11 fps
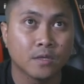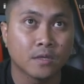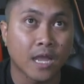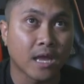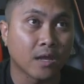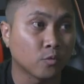
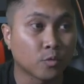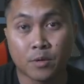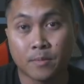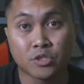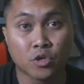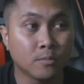And we're pretty
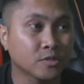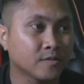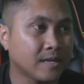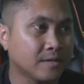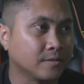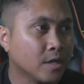much almost
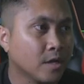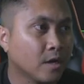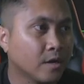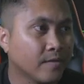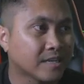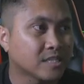done.
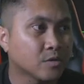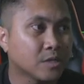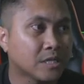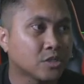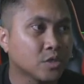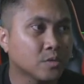Next thing we
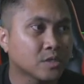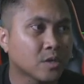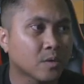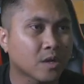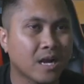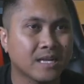need to do is go
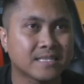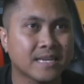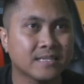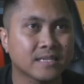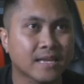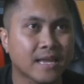to
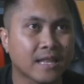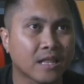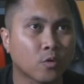content, and in the